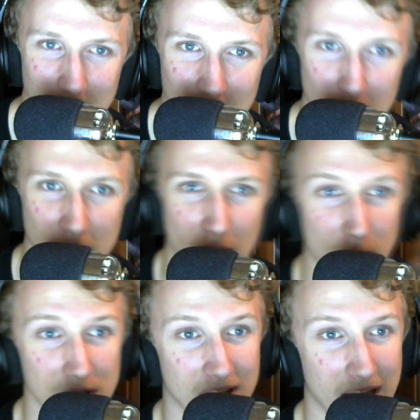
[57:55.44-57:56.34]
although I
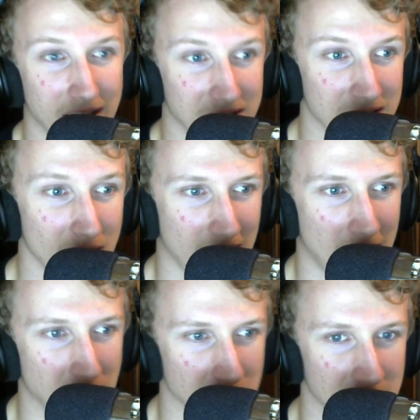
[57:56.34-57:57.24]
would take a certain
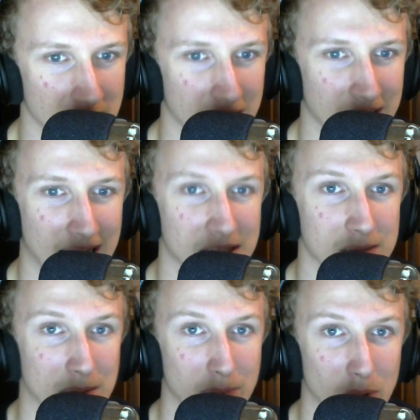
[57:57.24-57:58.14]
characteristic, and that has to be
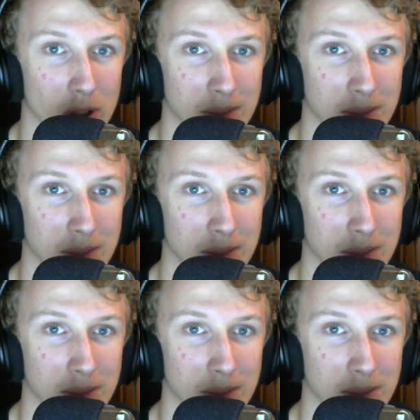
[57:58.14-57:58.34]
bully.